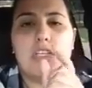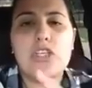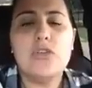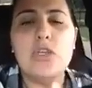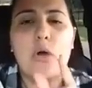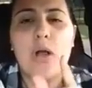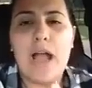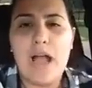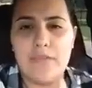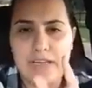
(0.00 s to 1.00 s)
you don't
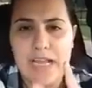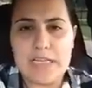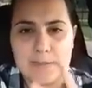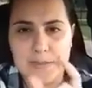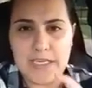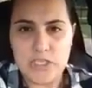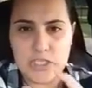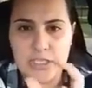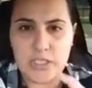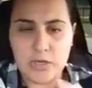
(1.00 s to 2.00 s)
have an
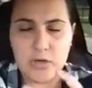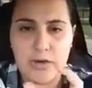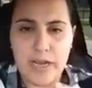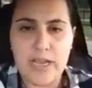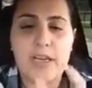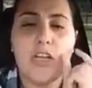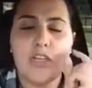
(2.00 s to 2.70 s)
explanation in the Quran,